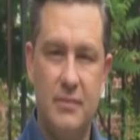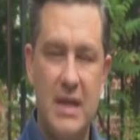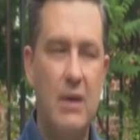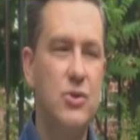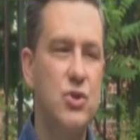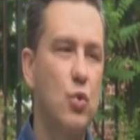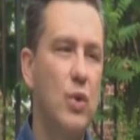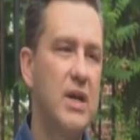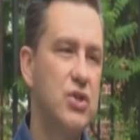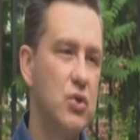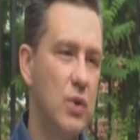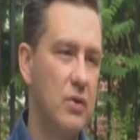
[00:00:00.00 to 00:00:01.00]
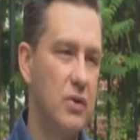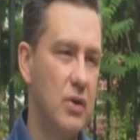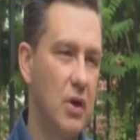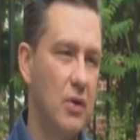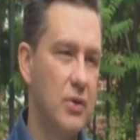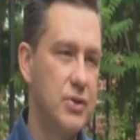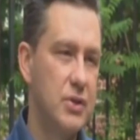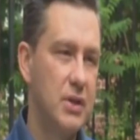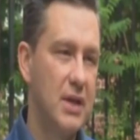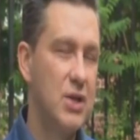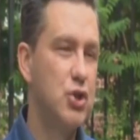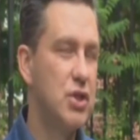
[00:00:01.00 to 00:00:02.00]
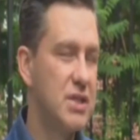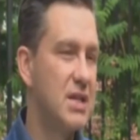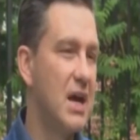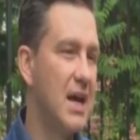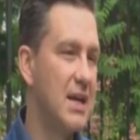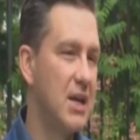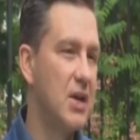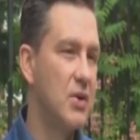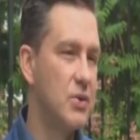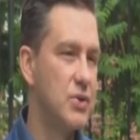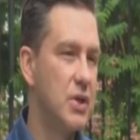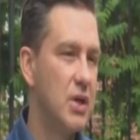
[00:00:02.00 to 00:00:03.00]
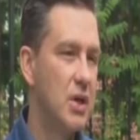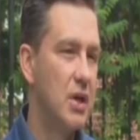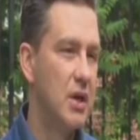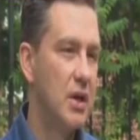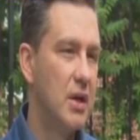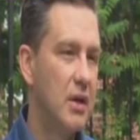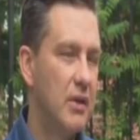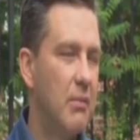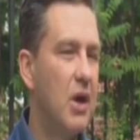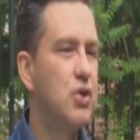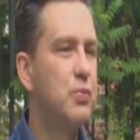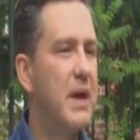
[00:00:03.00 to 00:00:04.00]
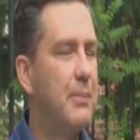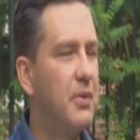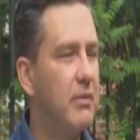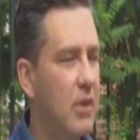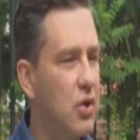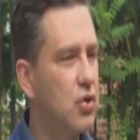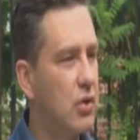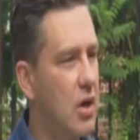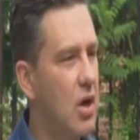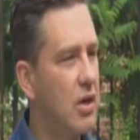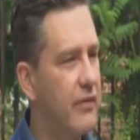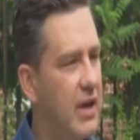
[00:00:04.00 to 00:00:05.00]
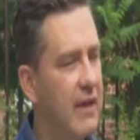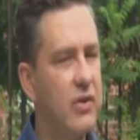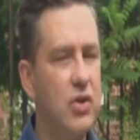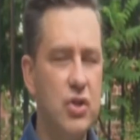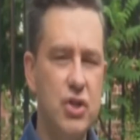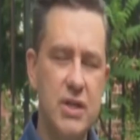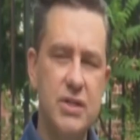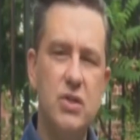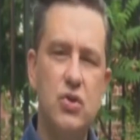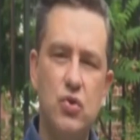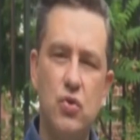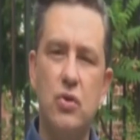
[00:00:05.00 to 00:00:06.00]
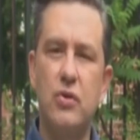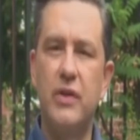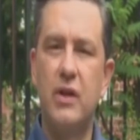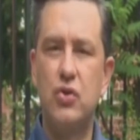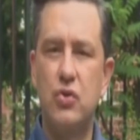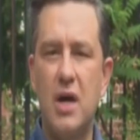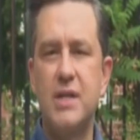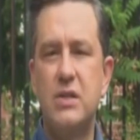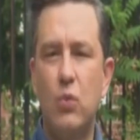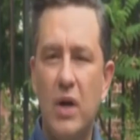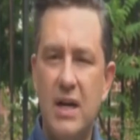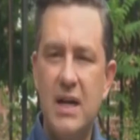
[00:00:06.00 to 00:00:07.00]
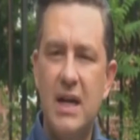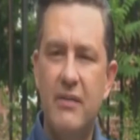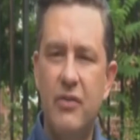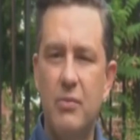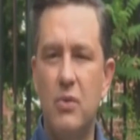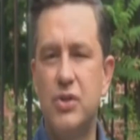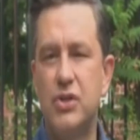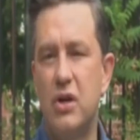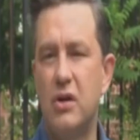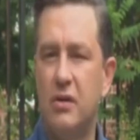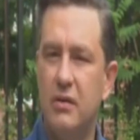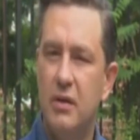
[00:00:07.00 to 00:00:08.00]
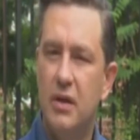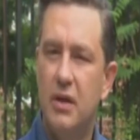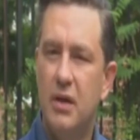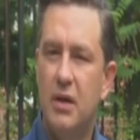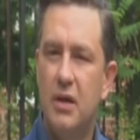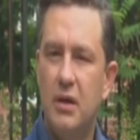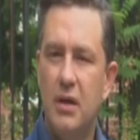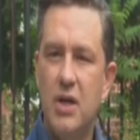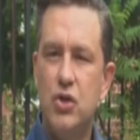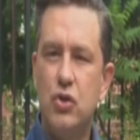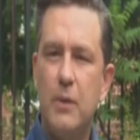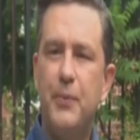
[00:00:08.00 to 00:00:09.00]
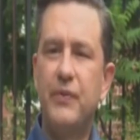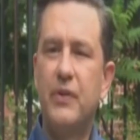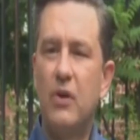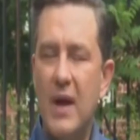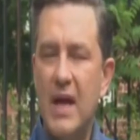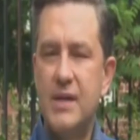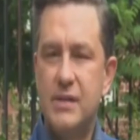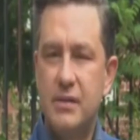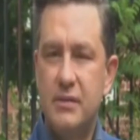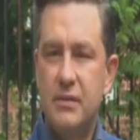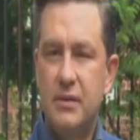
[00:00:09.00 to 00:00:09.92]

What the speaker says: Now it's $2,200 in just 9 years. The people of Montreal have given Justin Trudeau their trust. What did he give them in return? He tripled their rent.